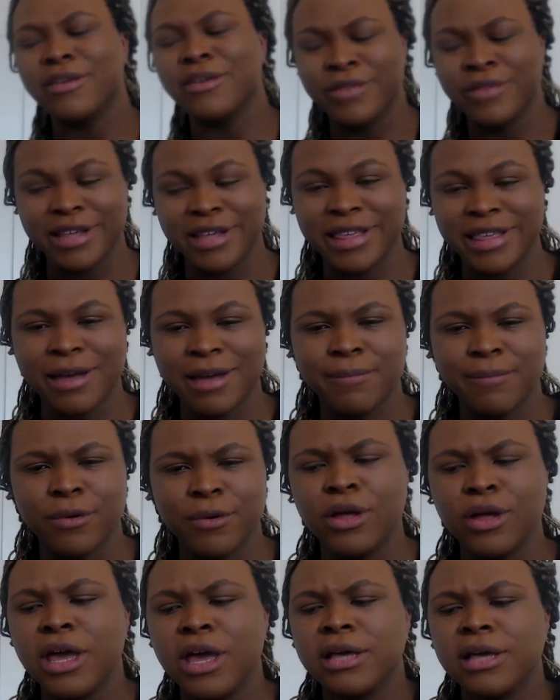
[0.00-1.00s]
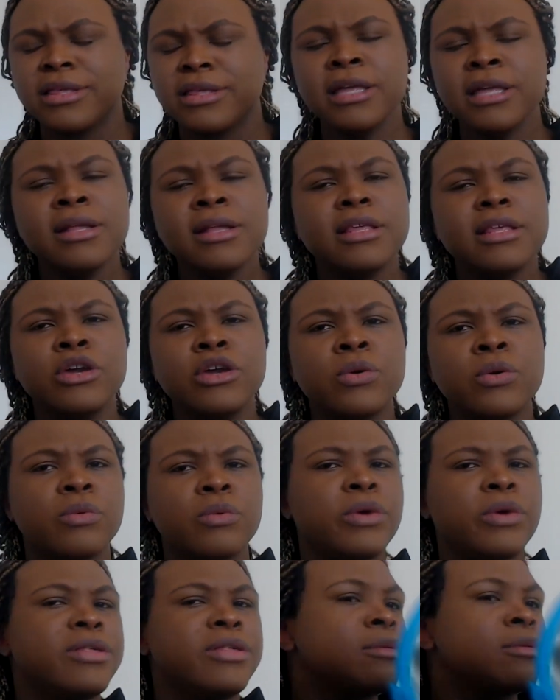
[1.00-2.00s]
give an example. Say that you
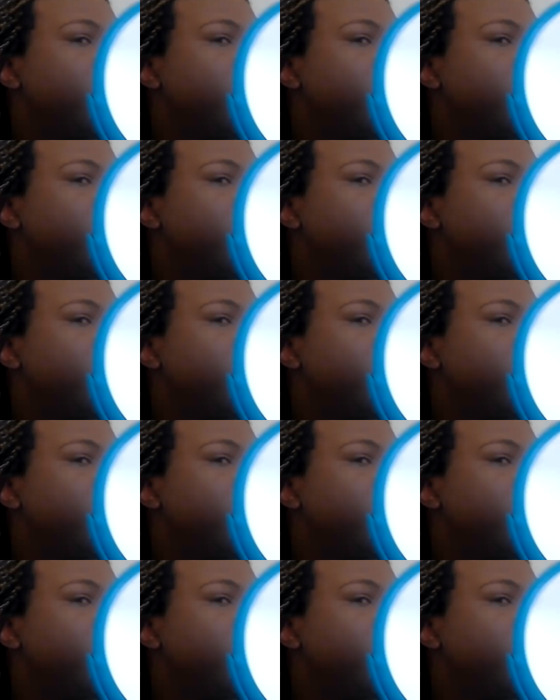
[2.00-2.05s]
were with